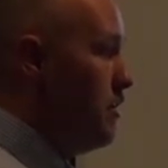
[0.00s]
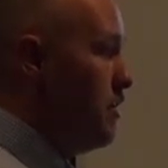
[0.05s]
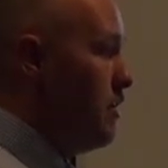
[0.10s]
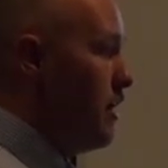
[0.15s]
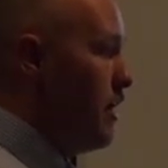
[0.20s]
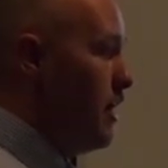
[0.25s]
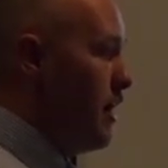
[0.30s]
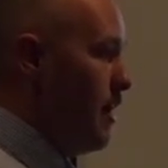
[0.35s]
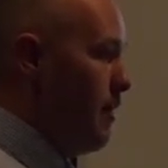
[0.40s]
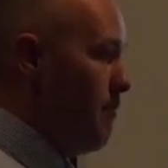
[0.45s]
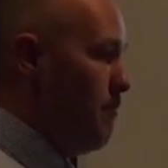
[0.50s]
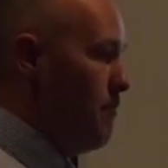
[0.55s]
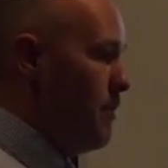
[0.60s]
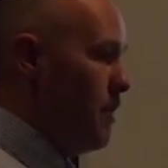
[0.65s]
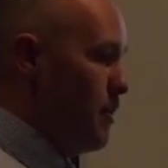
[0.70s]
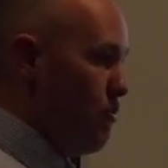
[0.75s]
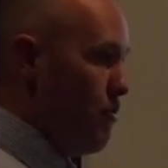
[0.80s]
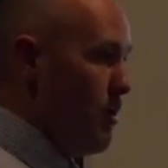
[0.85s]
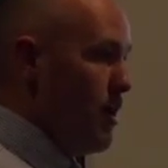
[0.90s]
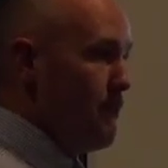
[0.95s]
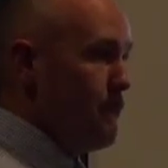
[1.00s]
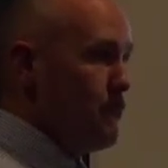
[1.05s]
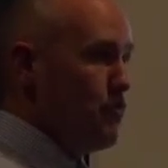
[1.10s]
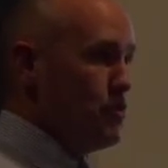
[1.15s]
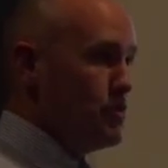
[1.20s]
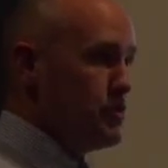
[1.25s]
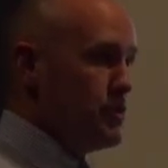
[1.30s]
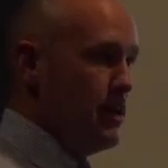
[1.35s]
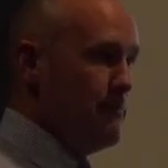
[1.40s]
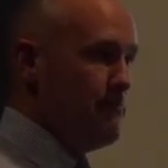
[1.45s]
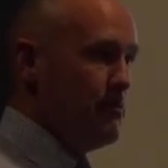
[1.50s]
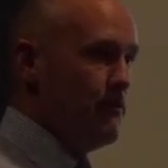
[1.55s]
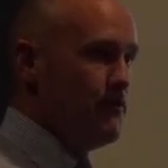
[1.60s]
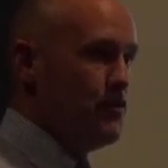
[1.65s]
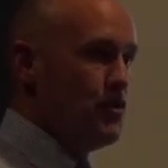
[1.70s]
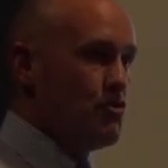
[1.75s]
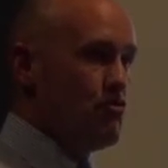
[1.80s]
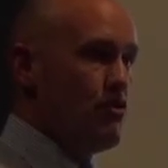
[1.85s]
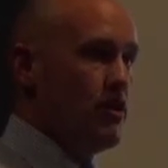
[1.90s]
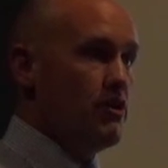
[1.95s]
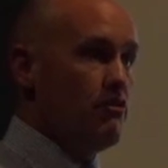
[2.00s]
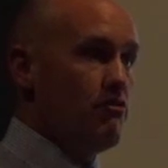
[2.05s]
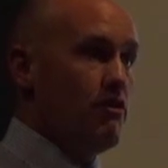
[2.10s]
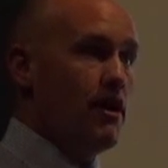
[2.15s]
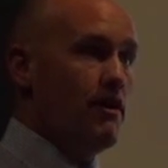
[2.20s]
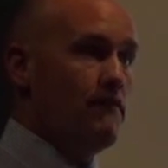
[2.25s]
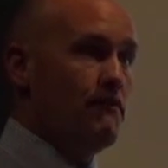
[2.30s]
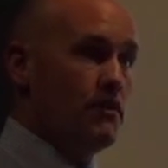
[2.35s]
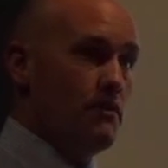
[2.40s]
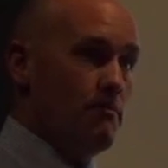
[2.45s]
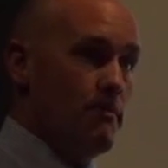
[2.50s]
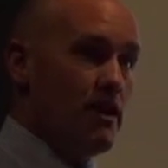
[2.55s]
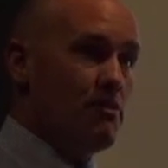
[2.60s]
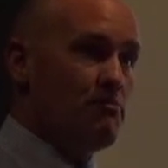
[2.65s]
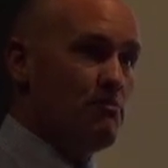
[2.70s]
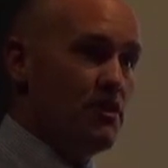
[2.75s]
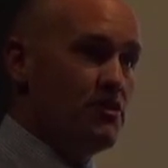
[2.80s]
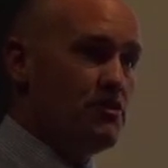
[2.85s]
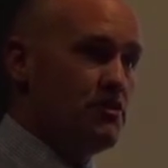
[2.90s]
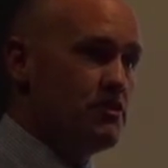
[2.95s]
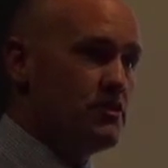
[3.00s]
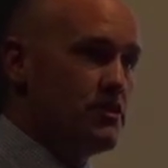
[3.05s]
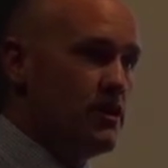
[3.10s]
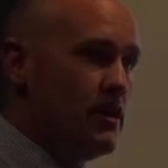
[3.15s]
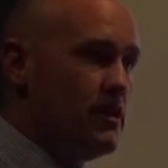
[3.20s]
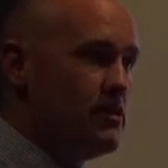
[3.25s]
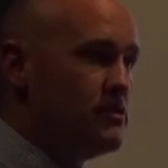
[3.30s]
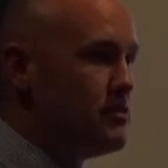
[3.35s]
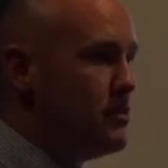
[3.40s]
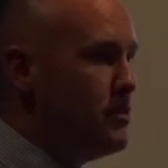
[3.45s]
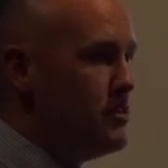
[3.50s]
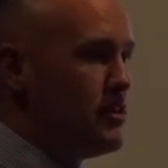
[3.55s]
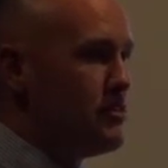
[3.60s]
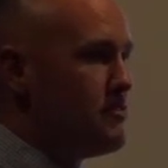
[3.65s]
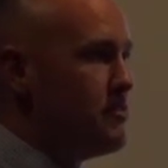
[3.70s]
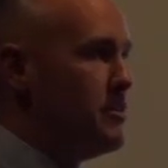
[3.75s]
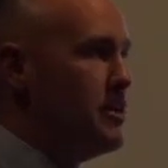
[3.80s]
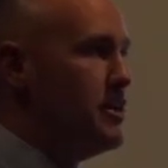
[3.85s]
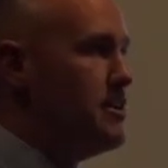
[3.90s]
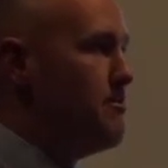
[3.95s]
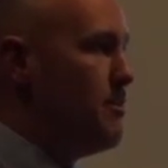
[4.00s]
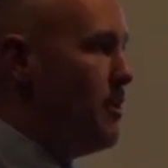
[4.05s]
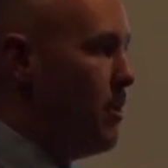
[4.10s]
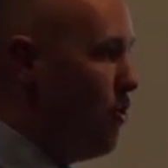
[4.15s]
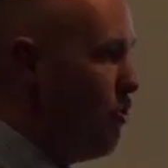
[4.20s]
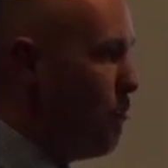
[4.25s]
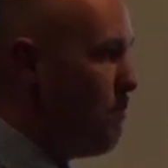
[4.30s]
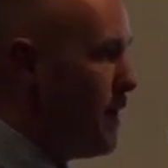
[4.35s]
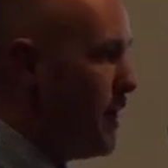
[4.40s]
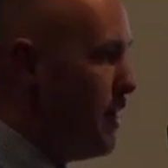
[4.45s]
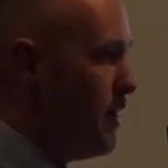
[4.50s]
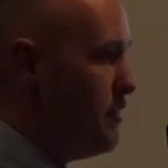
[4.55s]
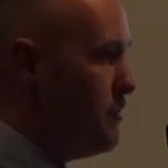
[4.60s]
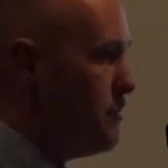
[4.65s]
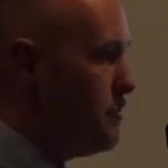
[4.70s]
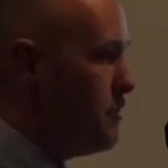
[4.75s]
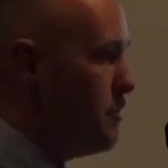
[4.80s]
a graph, for example, if you create a graph for the math methods task, it doesn't need to be a whole page.